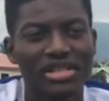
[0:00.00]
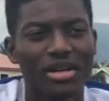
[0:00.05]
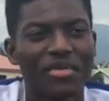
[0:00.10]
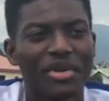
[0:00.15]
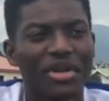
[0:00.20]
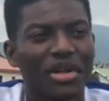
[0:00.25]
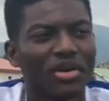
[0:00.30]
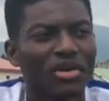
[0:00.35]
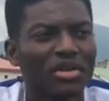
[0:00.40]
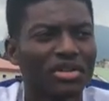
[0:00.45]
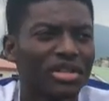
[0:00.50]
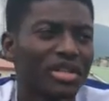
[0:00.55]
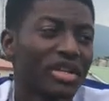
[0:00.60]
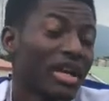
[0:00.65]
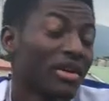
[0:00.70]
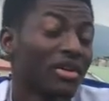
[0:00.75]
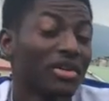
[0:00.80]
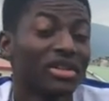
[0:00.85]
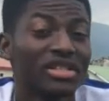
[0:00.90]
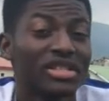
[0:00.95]
in the country,
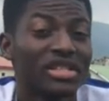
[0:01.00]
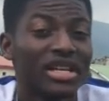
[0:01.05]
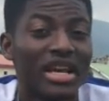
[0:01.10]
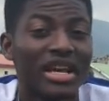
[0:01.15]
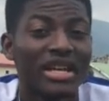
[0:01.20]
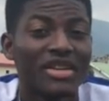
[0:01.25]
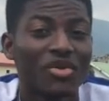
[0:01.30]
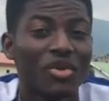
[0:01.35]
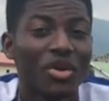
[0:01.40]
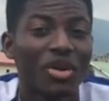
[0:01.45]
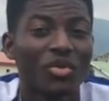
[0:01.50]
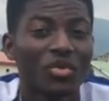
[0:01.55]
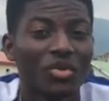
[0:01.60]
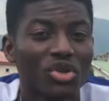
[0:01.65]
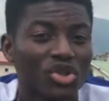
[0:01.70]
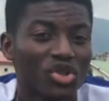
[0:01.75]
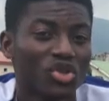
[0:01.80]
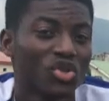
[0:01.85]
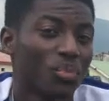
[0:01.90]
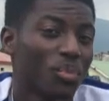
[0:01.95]
I don't see anyone
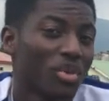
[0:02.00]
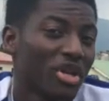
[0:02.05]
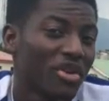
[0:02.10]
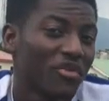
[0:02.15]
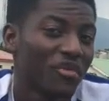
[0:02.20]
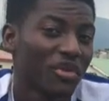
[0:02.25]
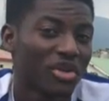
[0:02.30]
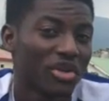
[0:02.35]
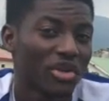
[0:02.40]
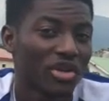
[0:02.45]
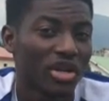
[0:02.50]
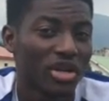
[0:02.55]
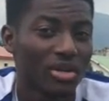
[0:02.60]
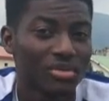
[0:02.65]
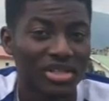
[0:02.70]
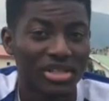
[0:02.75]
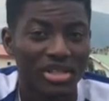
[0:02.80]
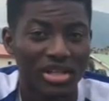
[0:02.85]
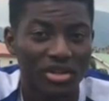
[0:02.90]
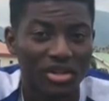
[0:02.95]
wishing to play for the
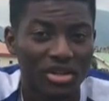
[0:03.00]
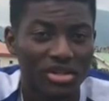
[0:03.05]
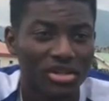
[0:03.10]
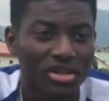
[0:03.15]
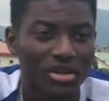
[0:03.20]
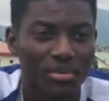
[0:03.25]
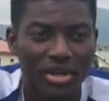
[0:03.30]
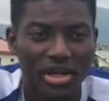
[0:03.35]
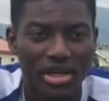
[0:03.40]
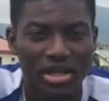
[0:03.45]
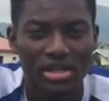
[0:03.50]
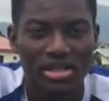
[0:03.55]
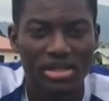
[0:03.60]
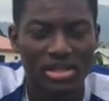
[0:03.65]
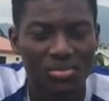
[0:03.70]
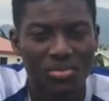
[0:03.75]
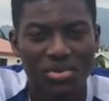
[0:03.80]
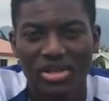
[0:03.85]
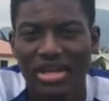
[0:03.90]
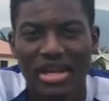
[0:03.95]
clubs in the country,
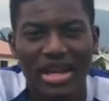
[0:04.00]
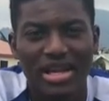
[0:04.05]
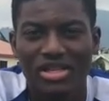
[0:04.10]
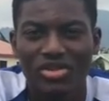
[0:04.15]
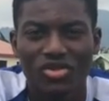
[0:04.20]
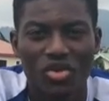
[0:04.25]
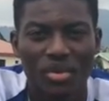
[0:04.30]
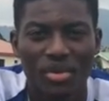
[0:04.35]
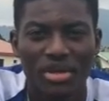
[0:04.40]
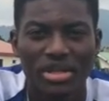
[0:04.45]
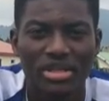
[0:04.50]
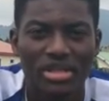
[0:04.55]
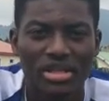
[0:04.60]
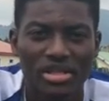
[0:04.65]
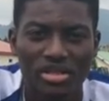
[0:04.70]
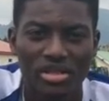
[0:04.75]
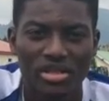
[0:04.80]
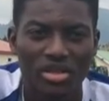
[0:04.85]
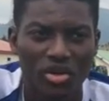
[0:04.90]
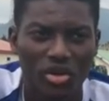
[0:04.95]
because we lack so many
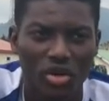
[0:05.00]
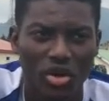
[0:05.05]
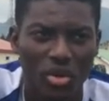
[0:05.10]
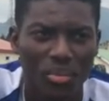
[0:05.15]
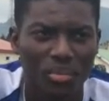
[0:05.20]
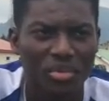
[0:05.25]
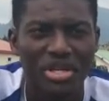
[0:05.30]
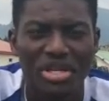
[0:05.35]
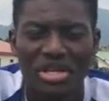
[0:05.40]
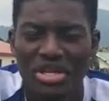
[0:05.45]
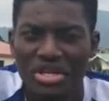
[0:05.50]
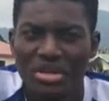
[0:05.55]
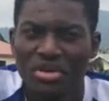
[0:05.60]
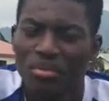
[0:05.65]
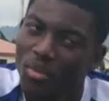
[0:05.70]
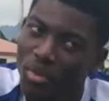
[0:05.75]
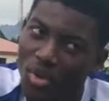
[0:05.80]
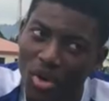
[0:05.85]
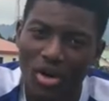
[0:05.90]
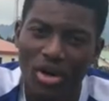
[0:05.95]
things in the club.
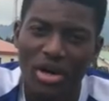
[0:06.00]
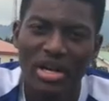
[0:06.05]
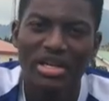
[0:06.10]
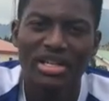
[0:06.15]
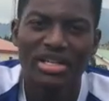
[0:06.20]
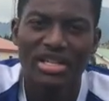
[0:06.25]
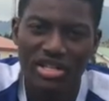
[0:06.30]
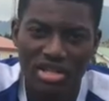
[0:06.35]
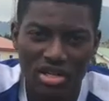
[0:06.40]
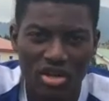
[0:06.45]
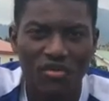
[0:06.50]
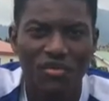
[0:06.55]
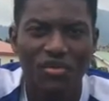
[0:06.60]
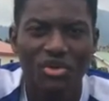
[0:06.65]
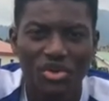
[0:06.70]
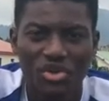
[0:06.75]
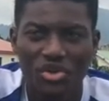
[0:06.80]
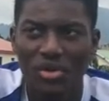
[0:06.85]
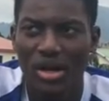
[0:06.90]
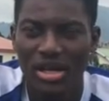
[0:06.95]
But in the near
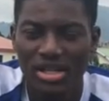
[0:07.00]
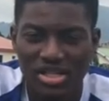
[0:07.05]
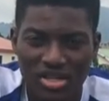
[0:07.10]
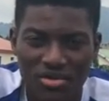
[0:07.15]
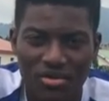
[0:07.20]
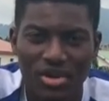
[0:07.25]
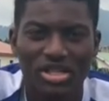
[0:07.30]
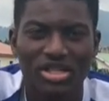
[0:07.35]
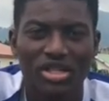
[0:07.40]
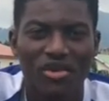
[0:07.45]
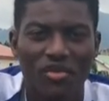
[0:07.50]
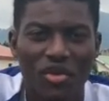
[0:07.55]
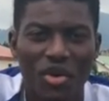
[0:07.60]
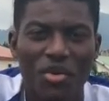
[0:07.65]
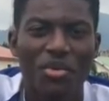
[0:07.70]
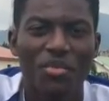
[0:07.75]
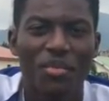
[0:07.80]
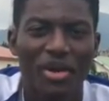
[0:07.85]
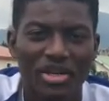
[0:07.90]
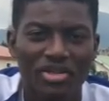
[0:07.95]
future, I see myself
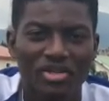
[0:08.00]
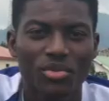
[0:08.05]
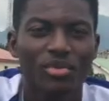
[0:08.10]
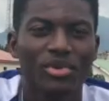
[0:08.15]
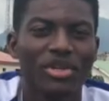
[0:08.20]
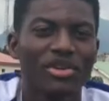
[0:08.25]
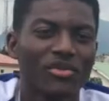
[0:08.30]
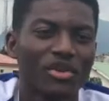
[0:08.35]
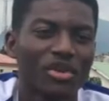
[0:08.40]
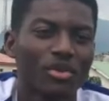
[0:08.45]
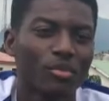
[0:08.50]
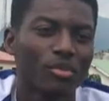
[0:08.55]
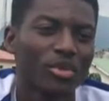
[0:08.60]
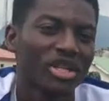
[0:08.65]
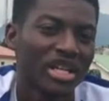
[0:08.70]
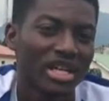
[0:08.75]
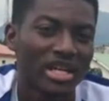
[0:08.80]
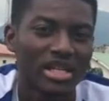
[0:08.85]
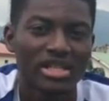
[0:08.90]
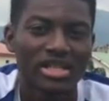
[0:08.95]
coming back to play for the
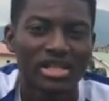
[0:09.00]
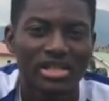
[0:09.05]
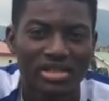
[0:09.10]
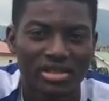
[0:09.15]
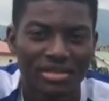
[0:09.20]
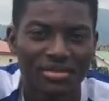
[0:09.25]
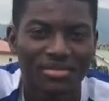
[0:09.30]
Pillars.